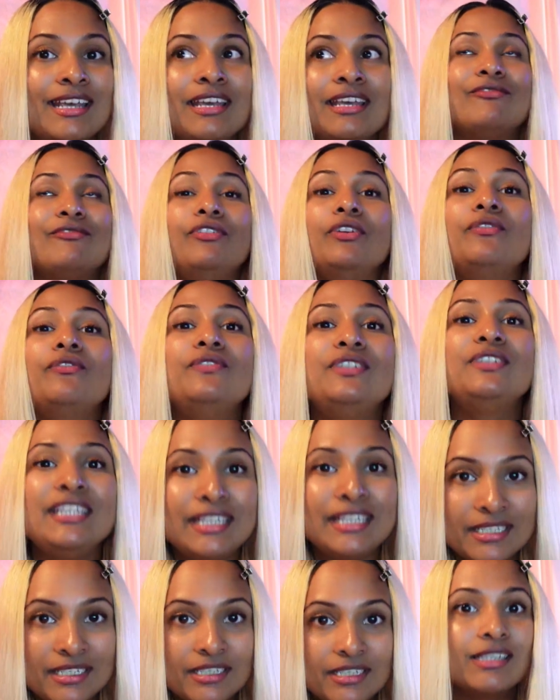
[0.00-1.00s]

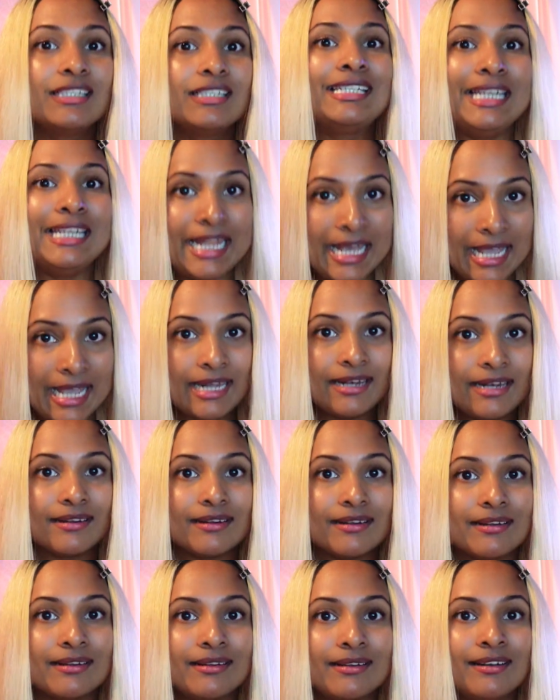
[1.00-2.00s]
15 years
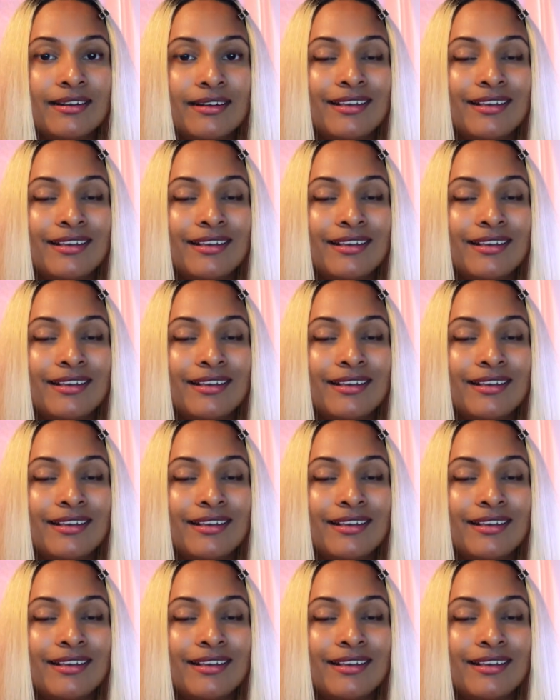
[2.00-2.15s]
later.